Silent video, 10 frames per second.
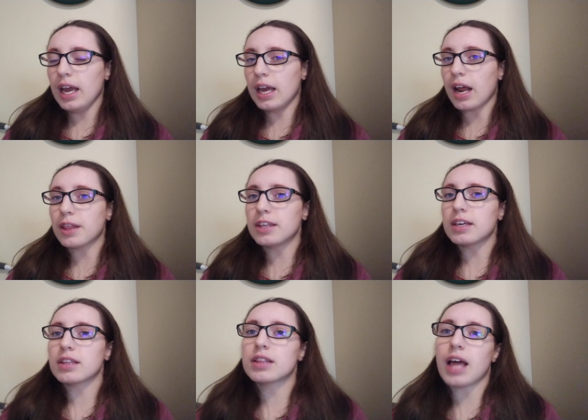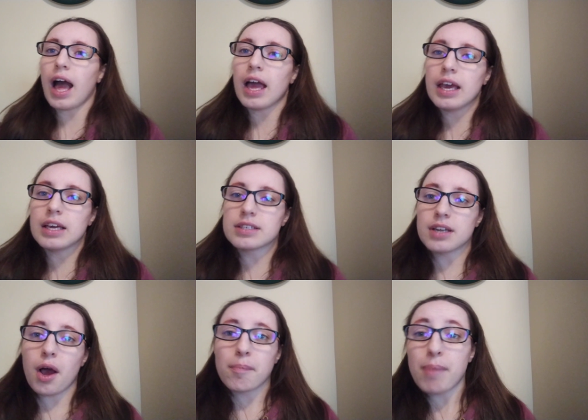And I think that that
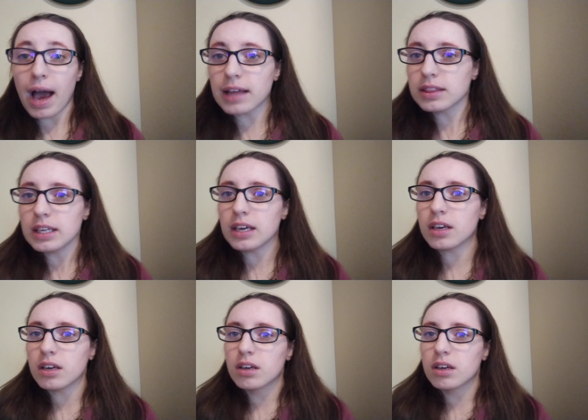isn't a bad thing.